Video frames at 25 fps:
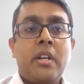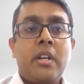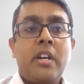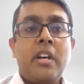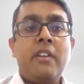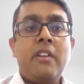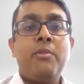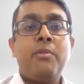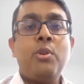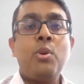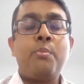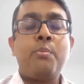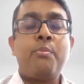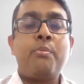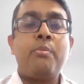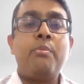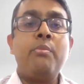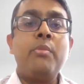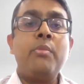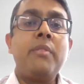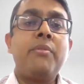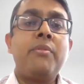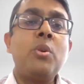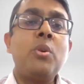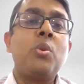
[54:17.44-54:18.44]
If
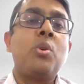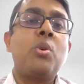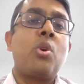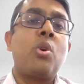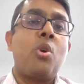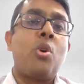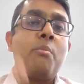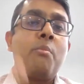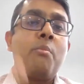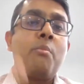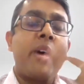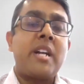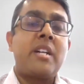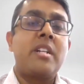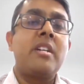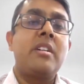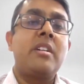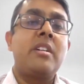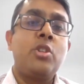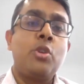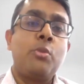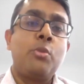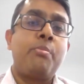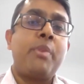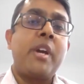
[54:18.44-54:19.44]
you grow better,
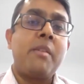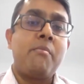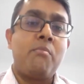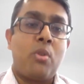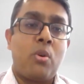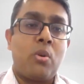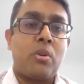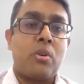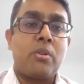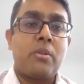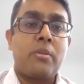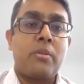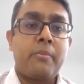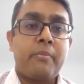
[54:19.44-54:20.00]
you pay more.